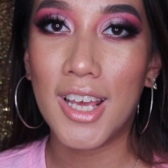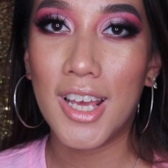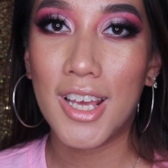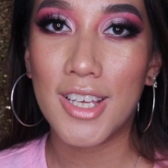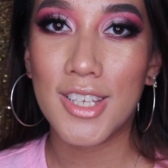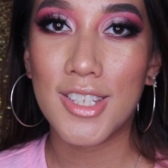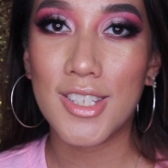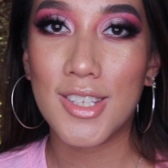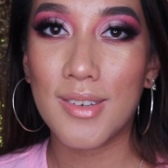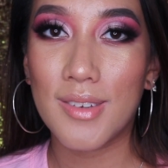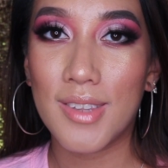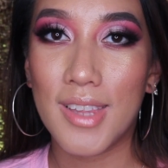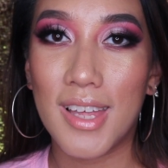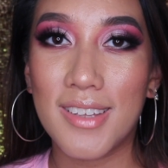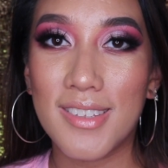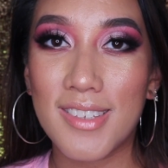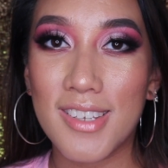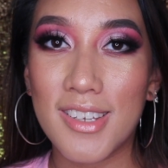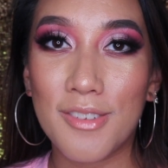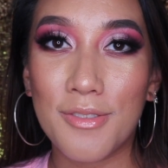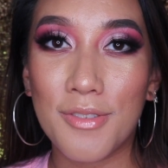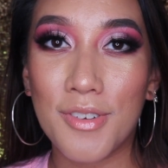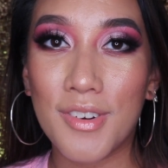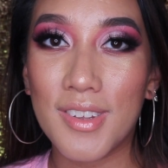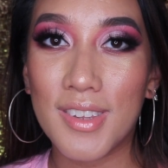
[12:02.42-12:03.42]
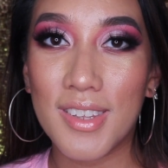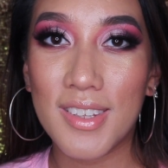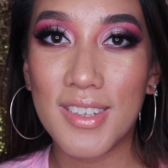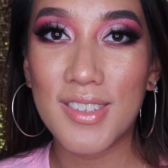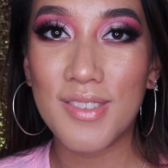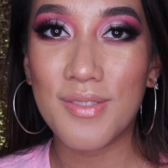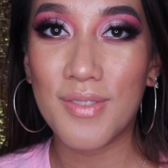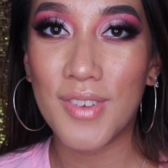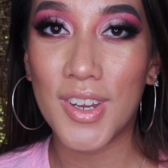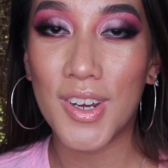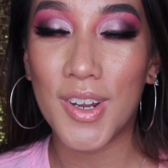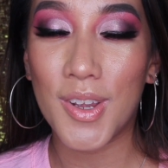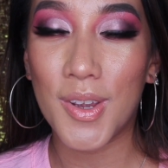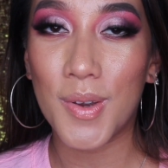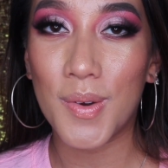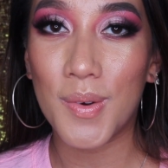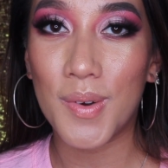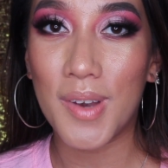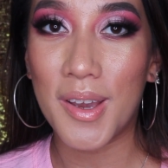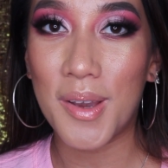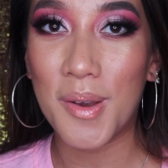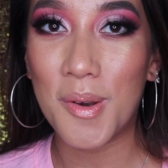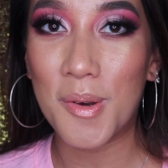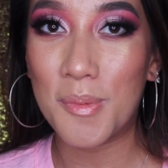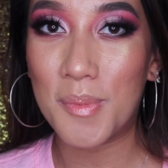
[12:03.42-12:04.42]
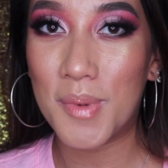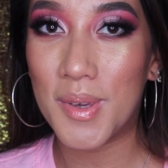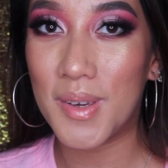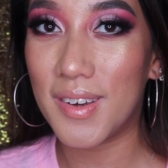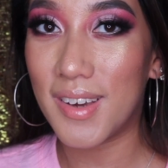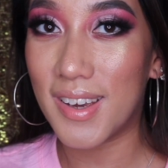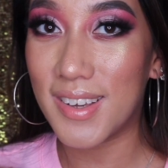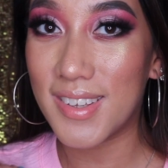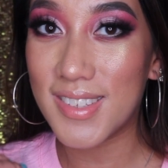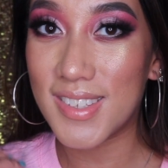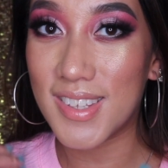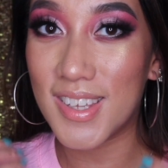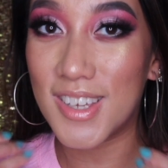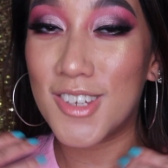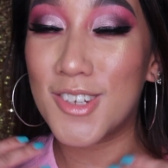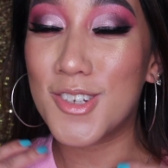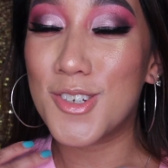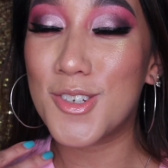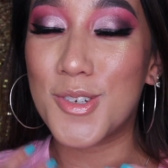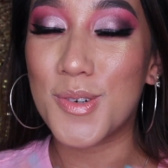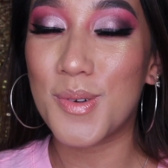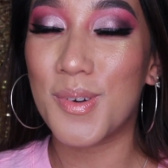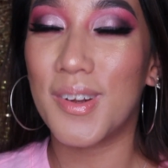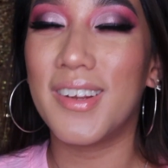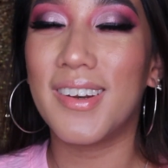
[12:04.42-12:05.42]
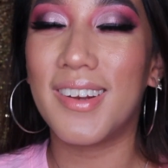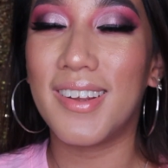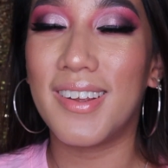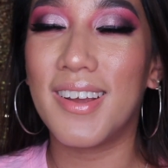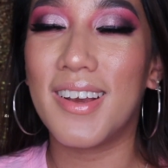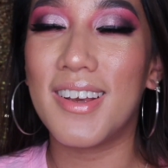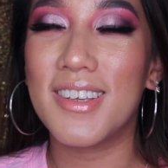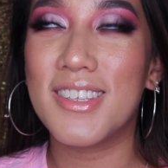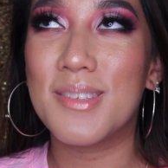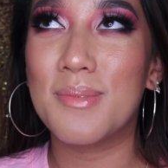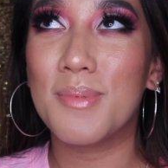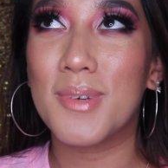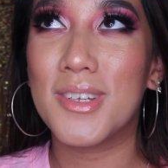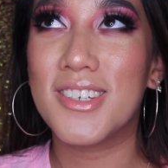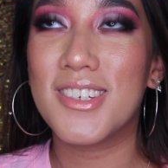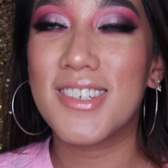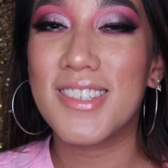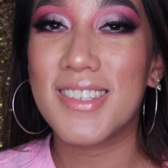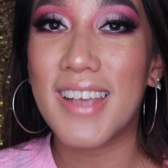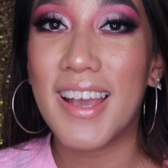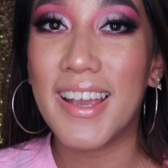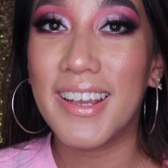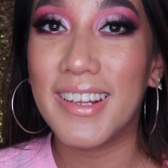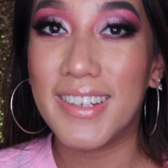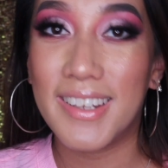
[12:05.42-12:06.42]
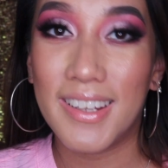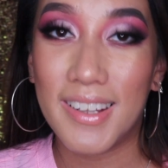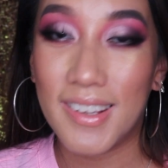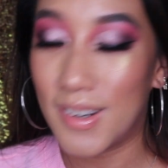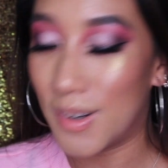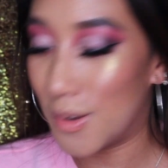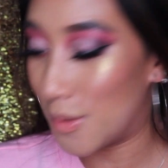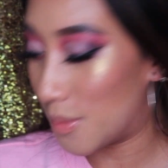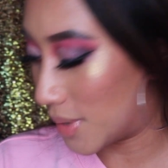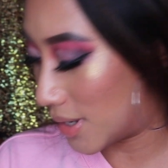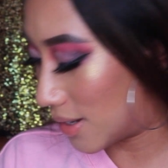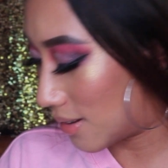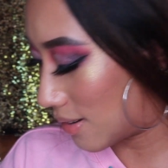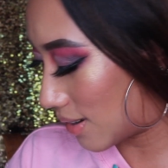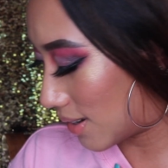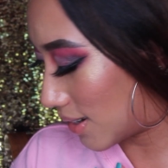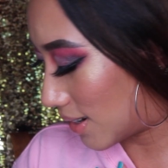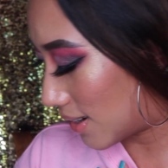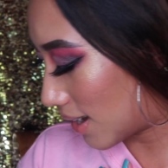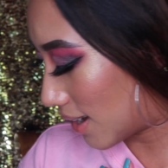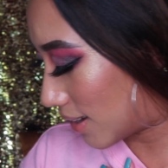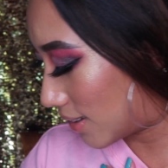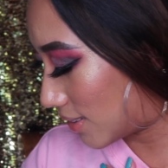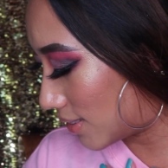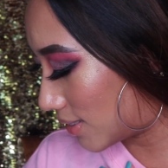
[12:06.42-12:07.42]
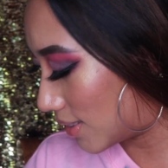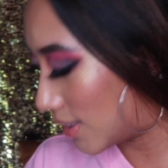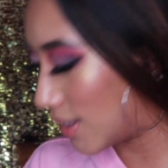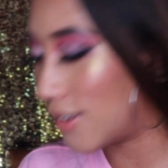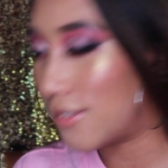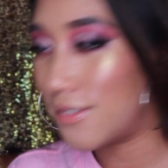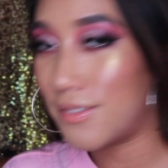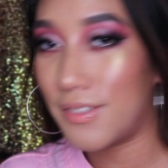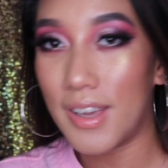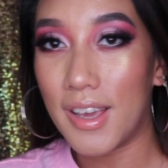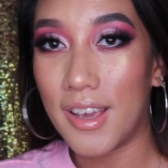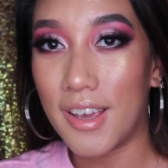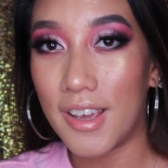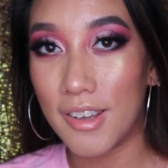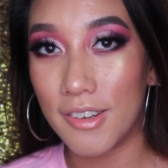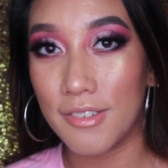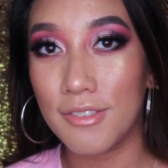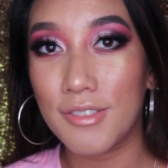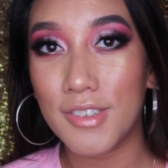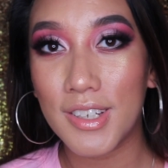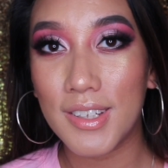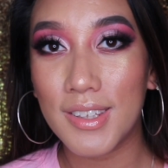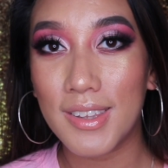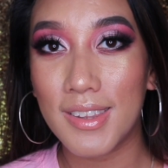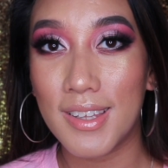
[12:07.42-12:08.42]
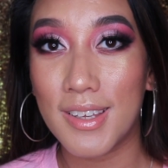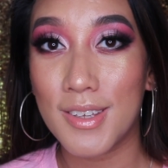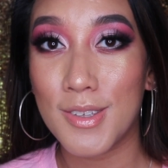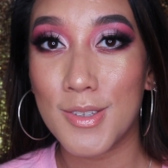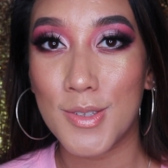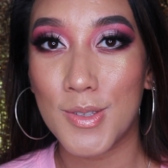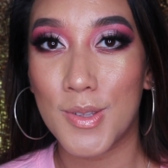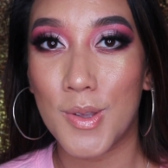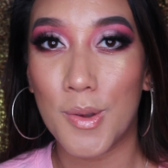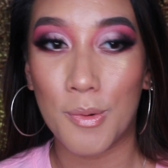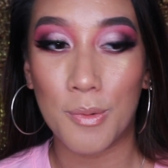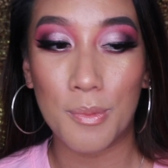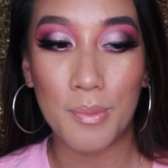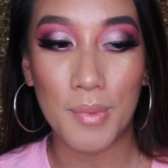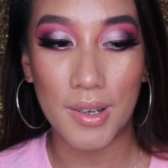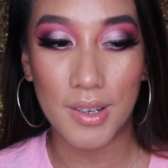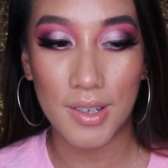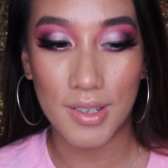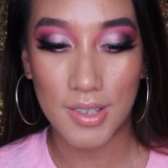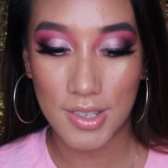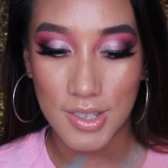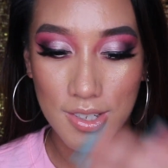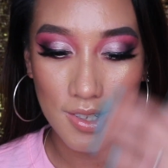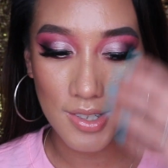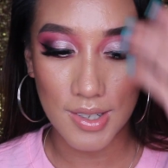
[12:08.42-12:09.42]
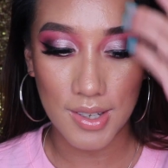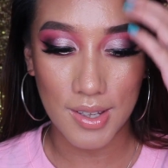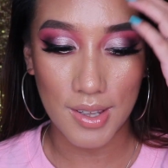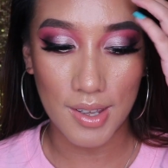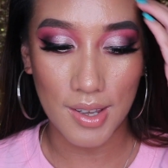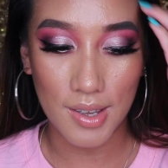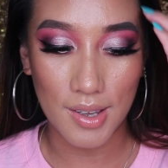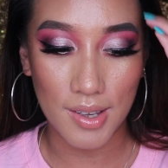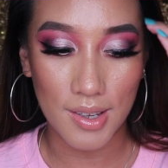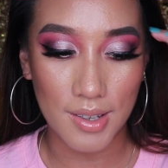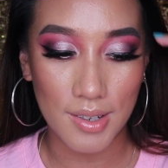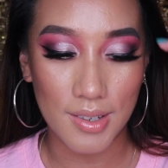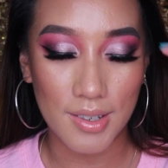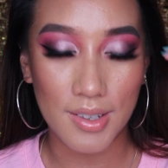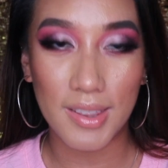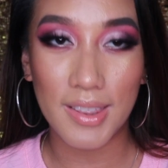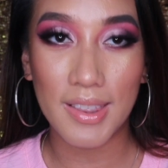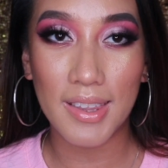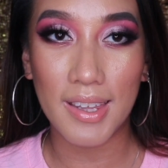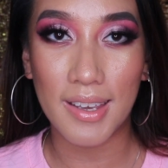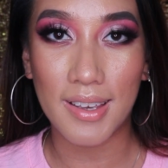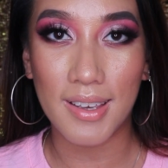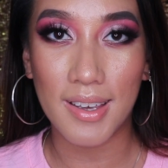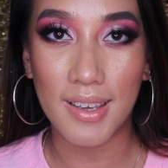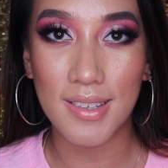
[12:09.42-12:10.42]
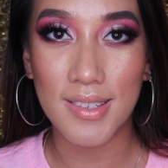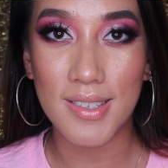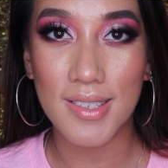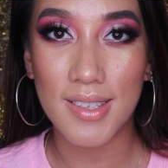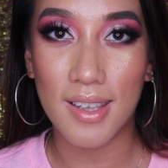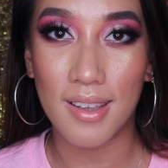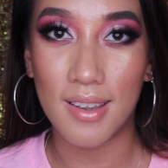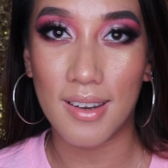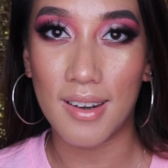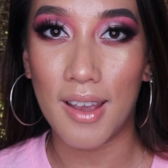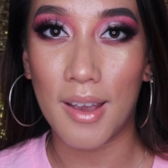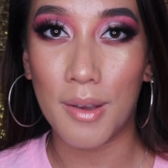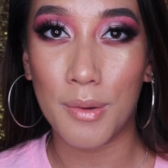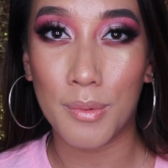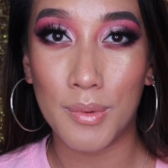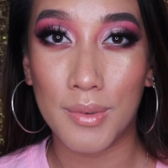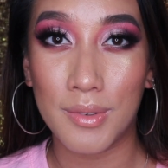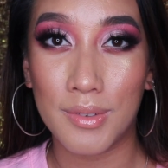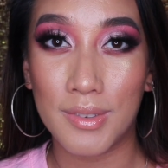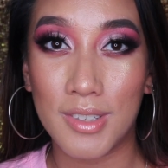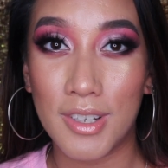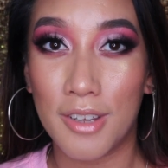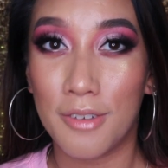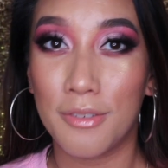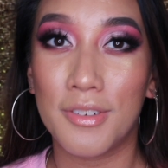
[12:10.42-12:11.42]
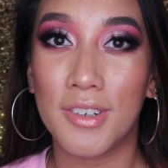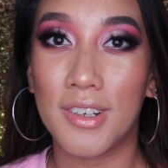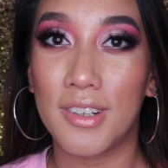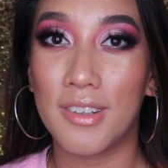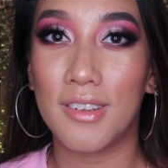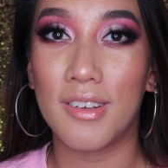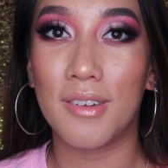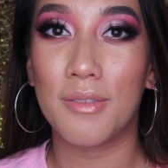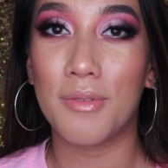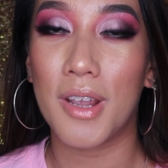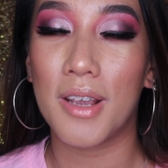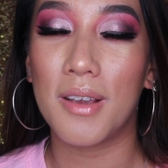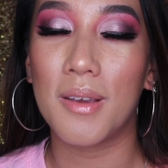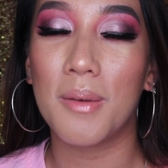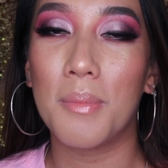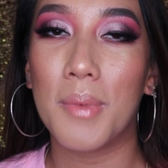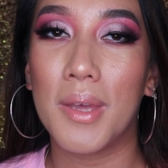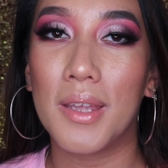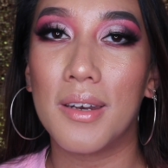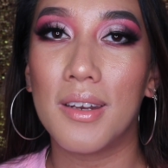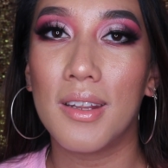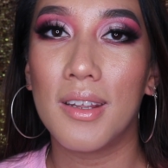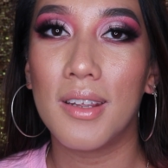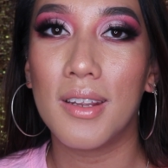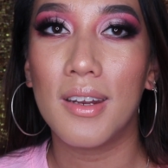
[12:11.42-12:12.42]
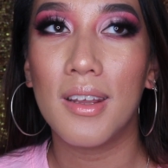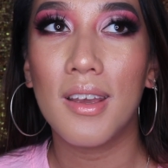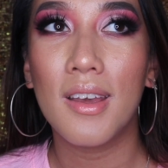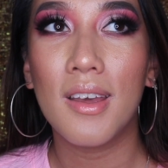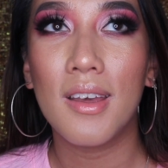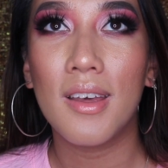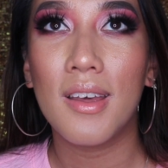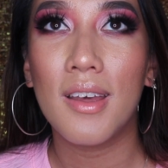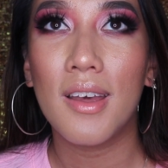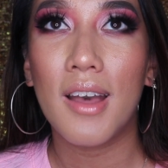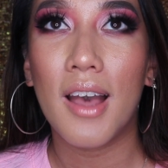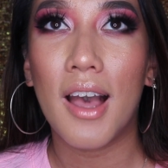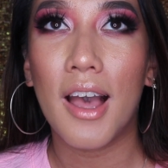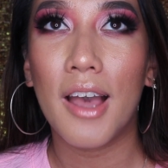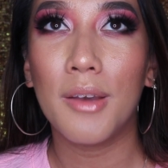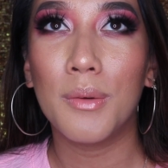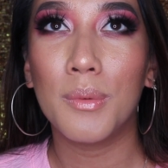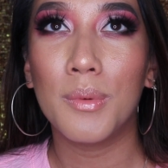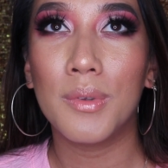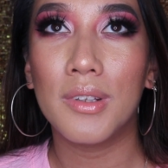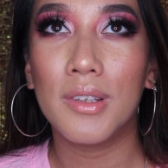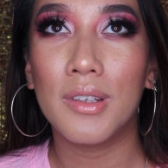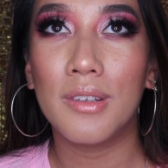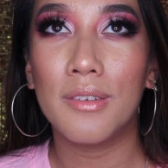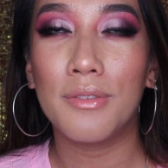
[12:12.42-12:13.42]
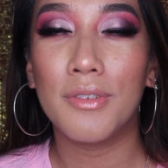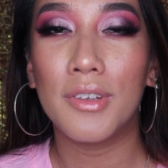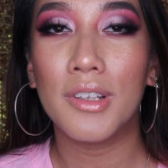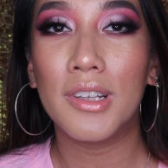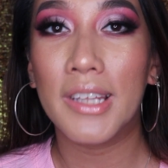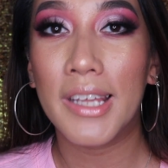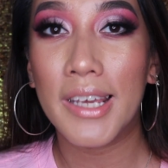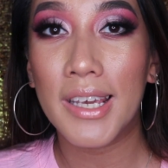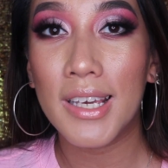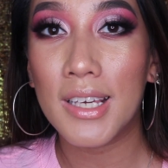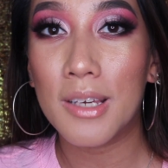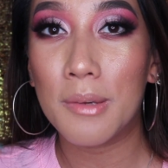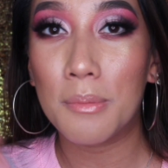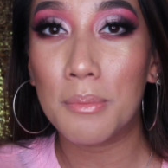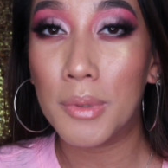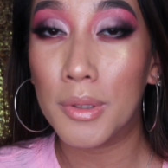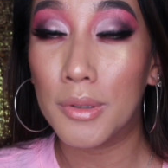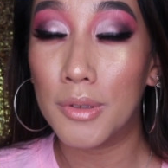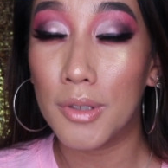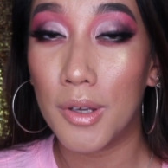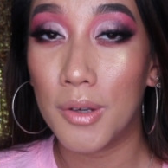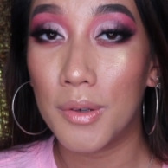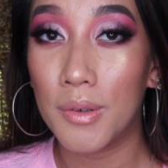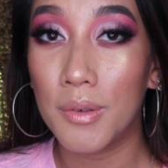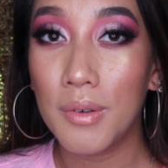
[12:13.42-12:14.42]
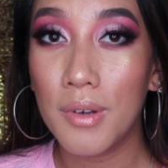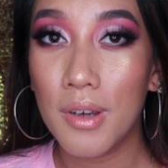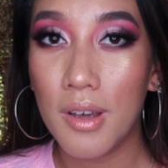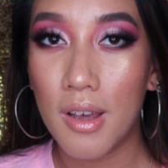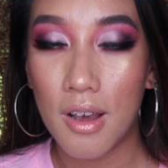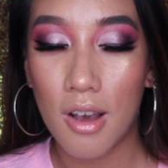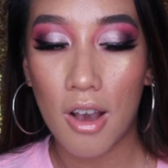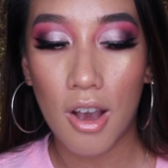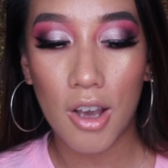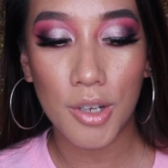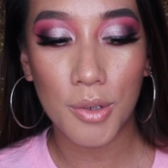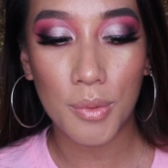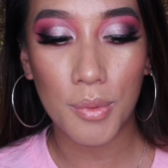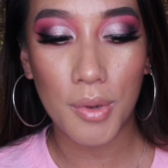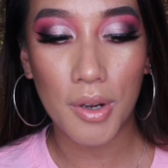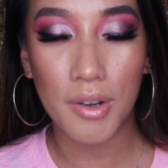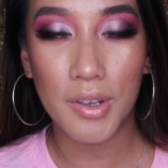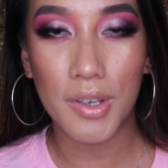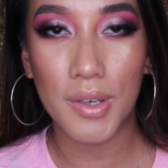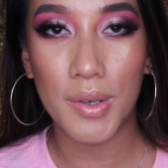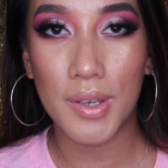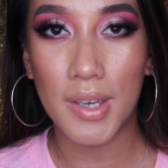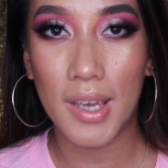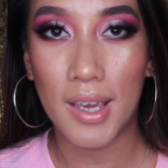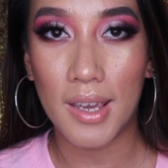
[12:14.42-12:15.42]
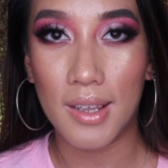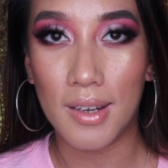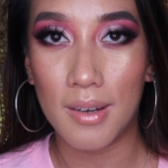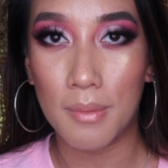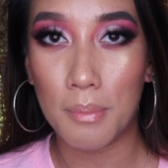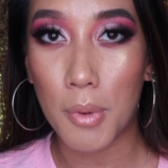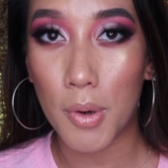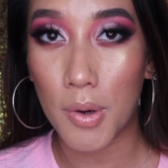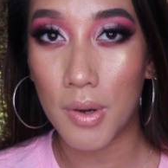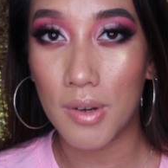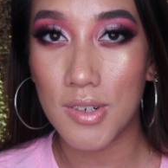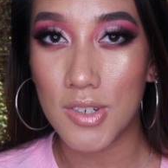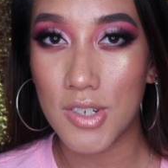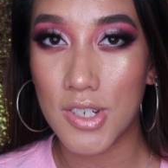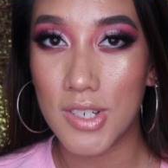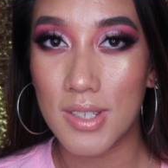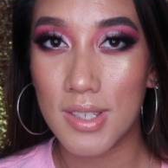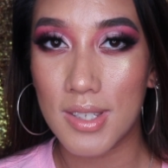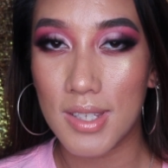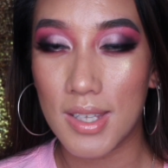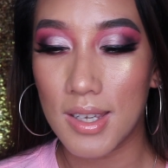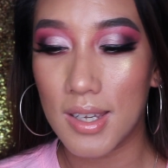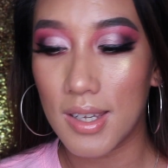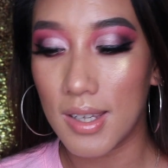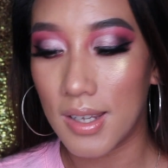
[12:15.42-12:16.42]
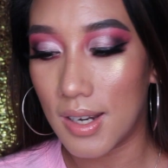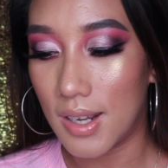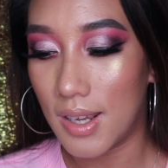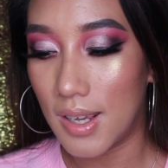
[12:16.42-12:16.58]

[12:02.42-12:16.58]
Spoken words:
So that's it for this video. I hope you guys enjoyed it as much as I did. Oh my god, I love everything so much, and like I said, I will definitely recommend it. I will leave a link below on where you can purchase it.